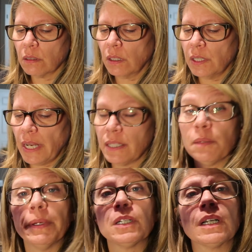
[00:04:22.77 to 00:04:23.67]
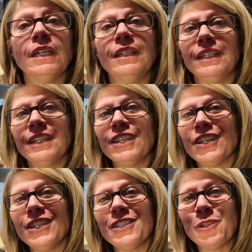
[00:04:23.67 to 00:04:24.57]
Contains milk.
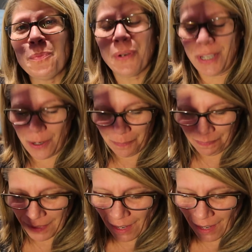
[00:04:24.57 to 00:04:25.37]
Super cute.